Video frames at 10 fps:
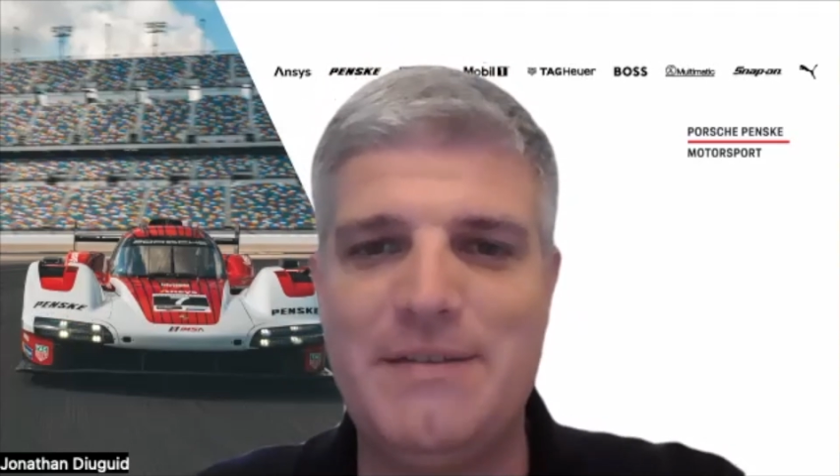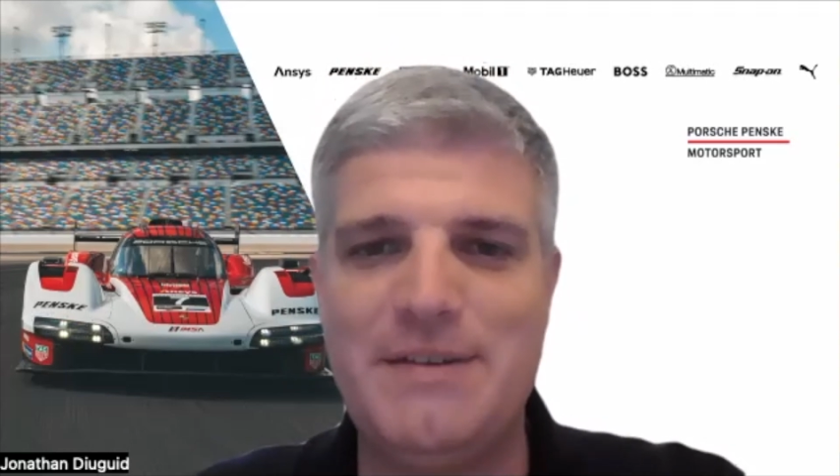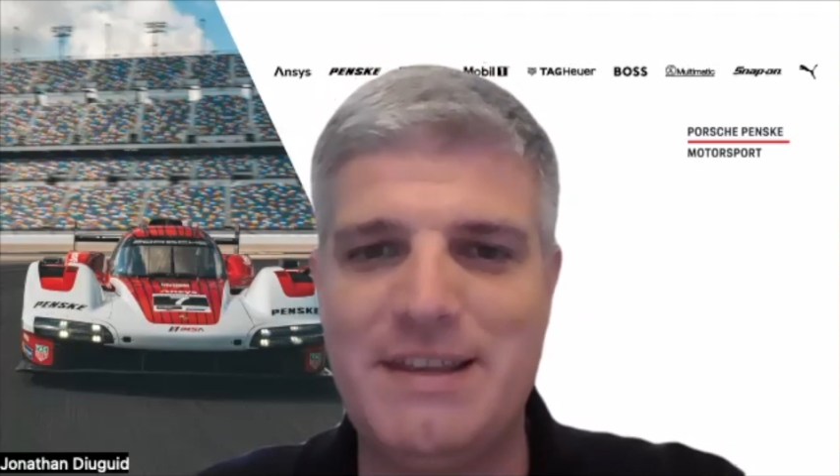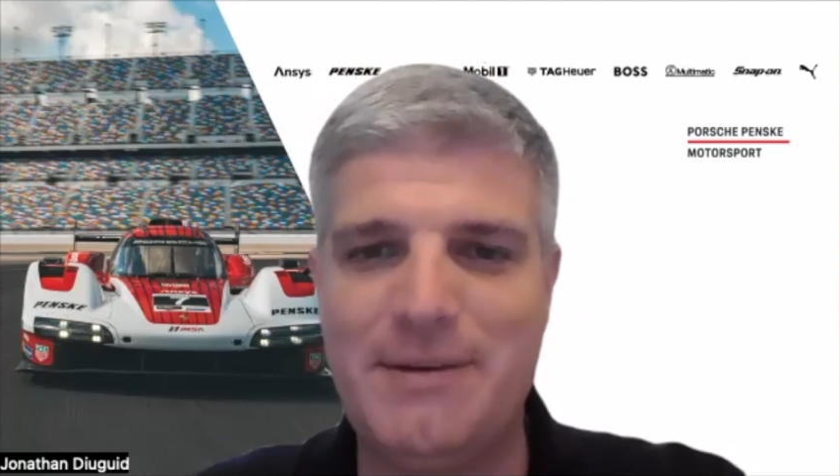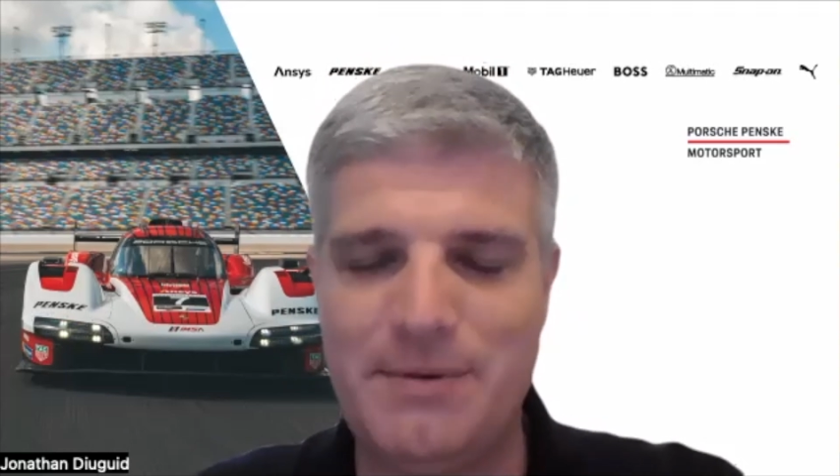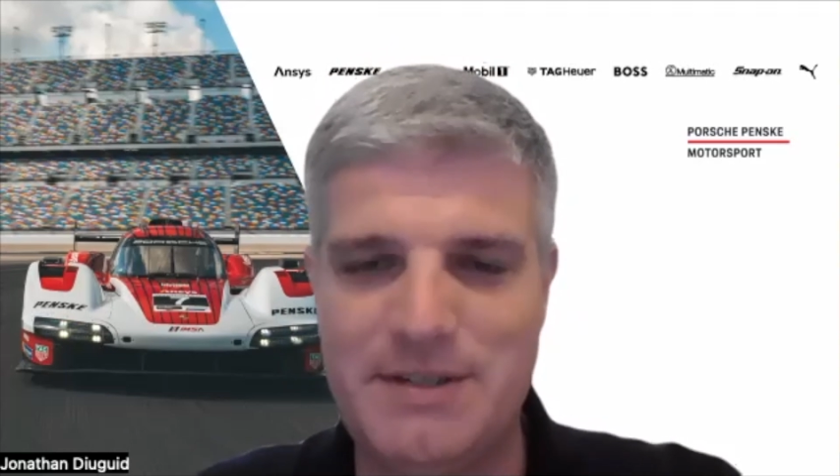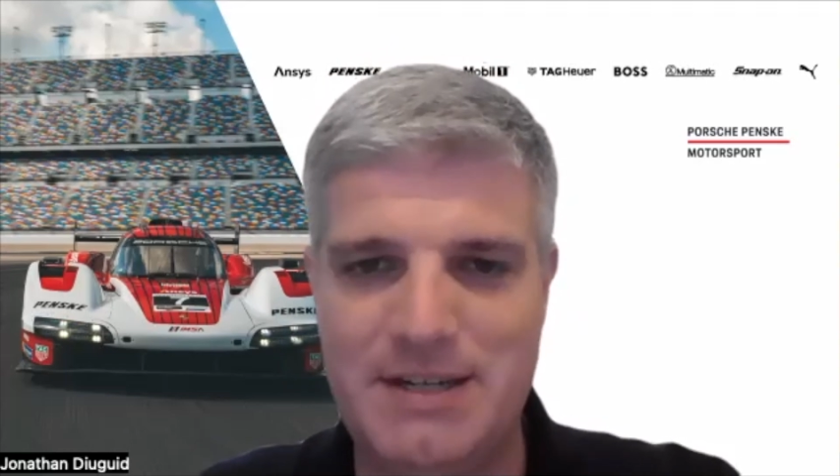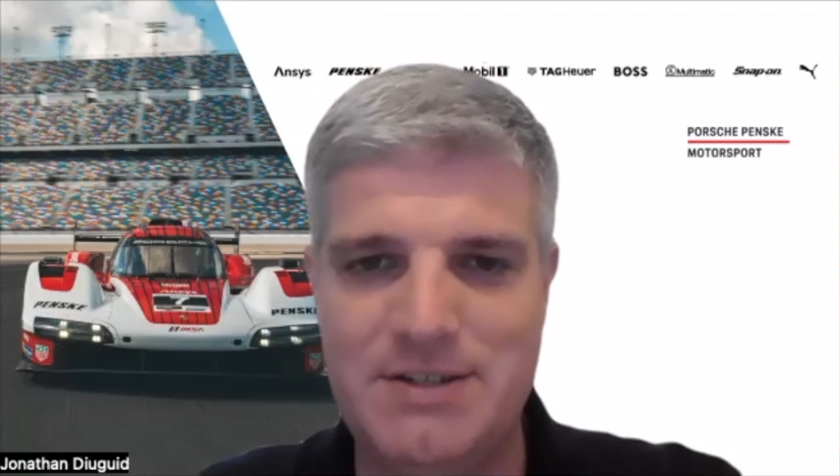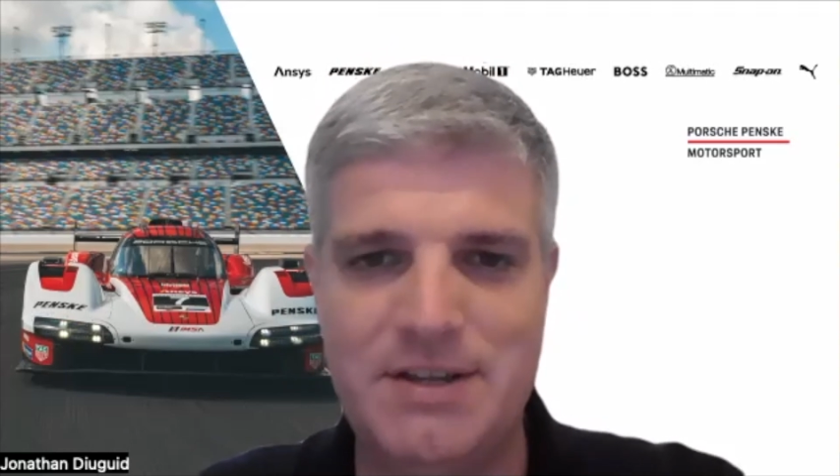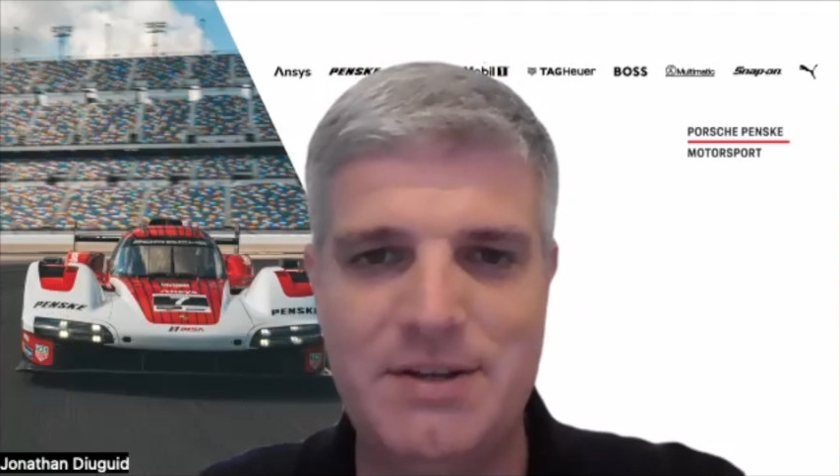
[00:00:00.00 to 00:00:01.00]
everything when we see
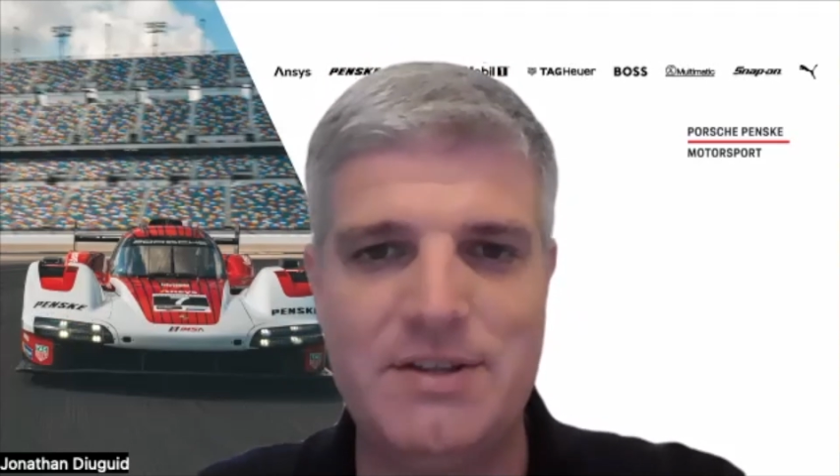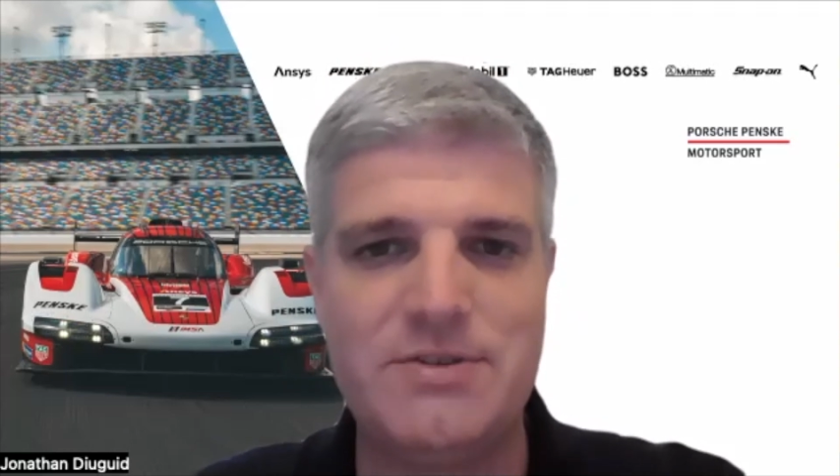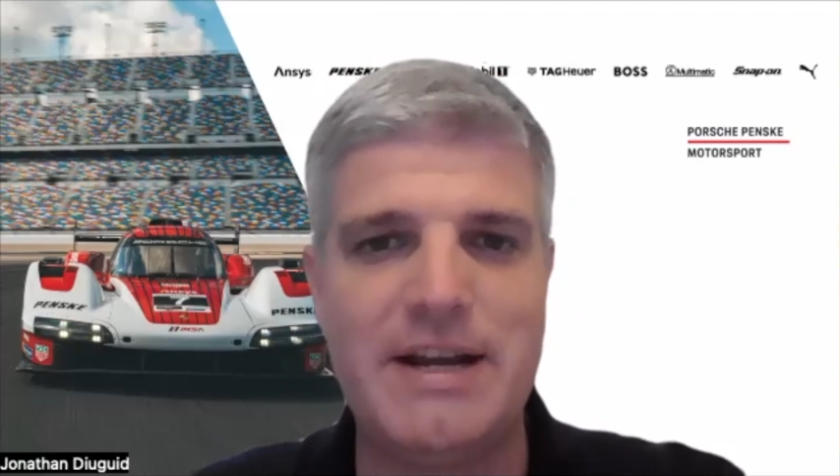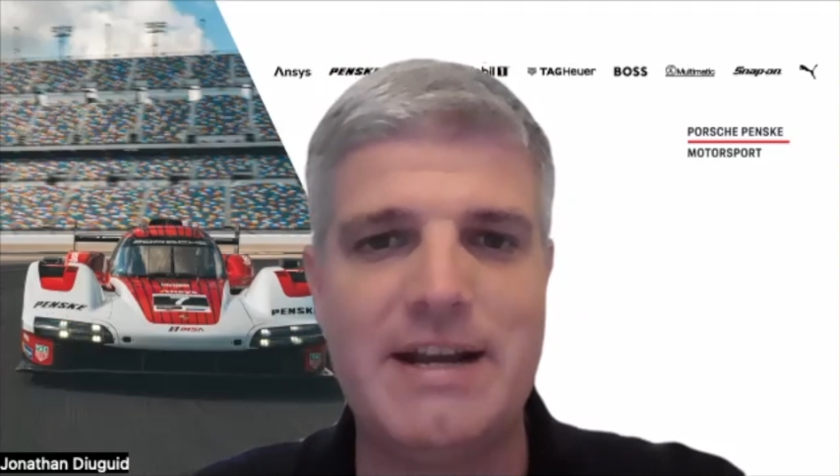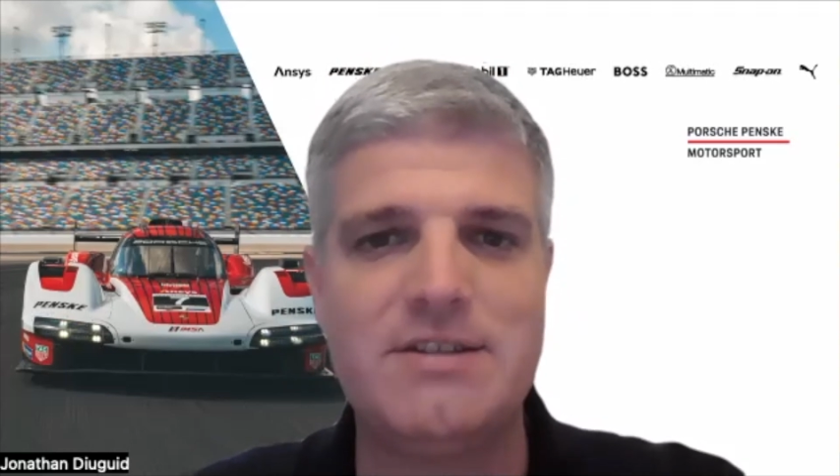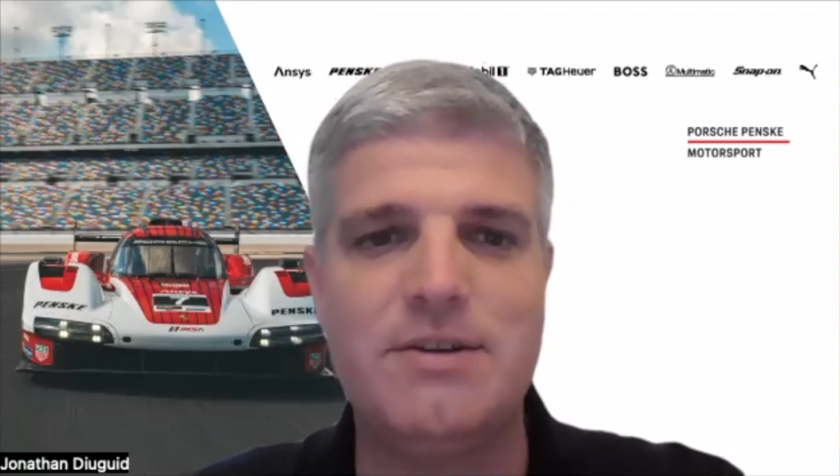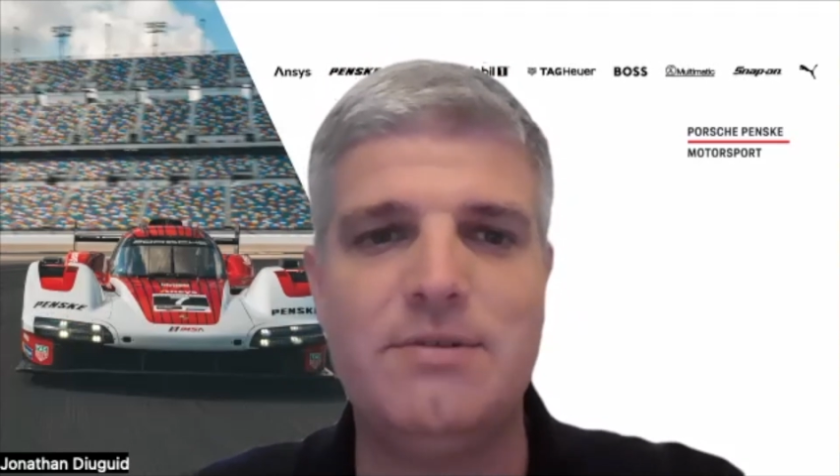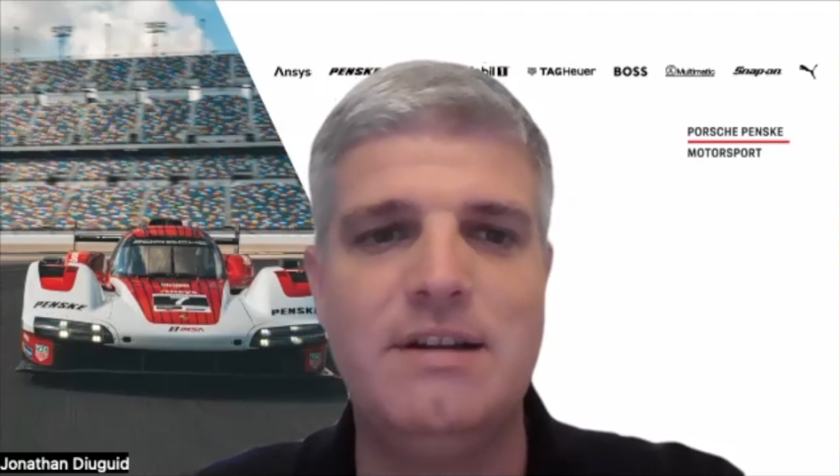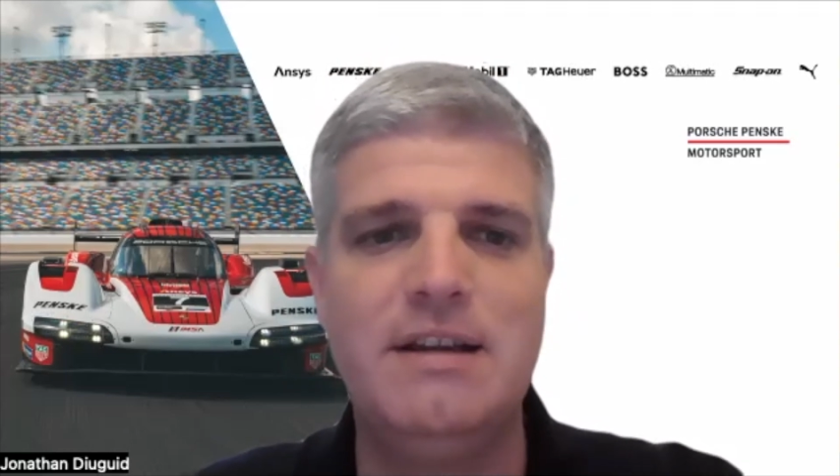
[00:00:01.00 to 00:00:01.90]
each other at the track. So